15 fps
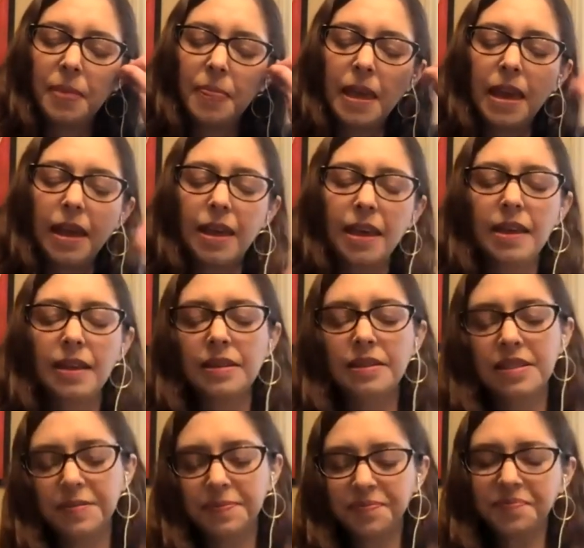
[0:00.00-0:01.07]
and
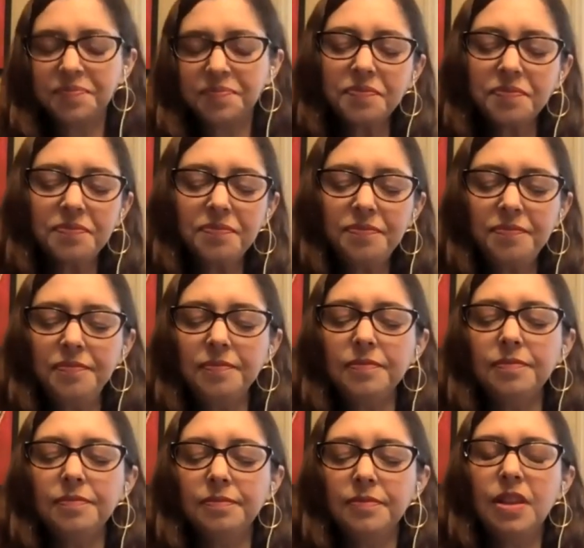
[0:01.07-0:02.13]

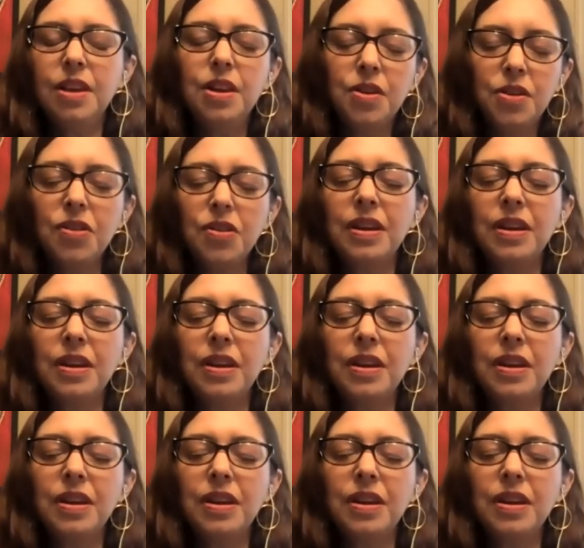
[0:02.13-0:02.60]
you're